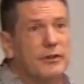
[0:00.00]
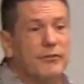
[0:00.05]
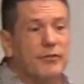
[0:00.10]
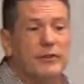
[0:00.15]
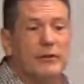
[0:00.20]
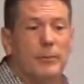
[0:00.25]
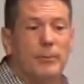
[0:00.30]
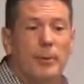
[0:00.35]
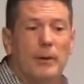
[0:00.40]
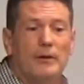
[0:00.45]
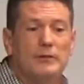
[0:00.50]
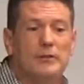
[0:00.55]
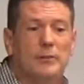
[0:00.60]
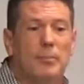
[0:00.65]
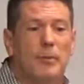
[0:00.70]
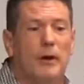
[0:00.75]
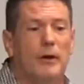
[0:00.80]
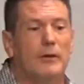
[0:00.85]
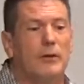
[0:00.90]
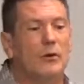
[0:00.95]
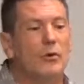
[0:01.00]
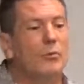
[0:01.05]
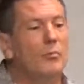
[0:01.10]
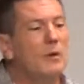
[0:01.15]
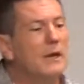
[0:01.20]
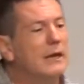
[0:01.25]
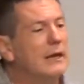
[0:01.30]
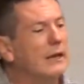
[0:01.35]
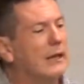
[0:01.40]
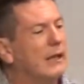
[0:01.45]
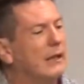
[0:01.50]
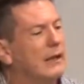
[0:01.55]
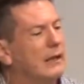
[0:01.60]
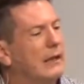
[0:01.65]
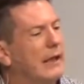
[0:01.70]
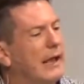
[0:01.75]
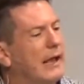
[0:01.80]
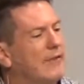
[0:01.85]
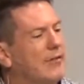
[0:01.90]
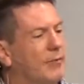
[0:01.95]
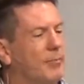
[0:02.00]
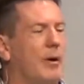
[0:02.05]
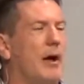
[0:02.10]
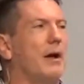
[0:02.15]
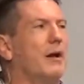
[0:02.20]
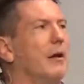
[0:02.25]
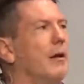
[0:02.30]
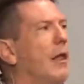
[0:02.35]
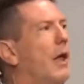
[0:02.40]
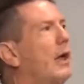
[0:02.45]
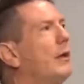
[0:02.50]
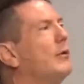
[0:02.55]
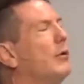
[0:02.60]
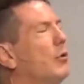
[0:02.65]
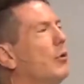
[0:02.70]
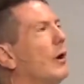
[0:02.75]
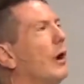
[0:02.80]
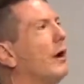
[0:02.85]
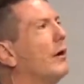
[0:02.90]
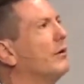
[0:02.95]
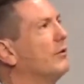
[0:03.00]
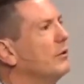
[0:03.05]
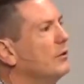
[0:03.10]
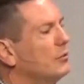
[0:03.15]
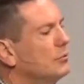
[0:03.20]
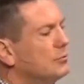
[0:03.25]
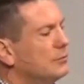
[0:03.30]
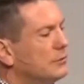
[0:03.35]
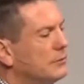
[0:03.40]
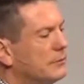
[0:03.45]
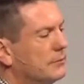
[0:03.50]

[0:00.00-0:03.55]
If it depends upon you and me to get into heaven, bottom line, you and I are doomed.